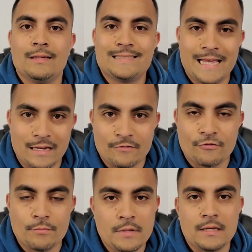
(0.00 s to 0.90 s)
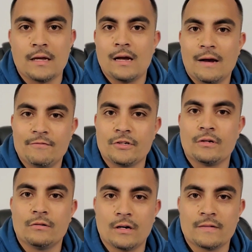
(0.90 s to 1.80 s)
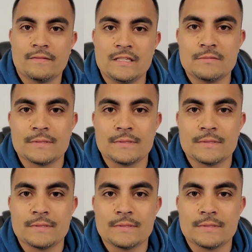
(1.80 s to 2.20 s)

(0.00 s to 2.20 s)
Take it from me. I've done a lot of these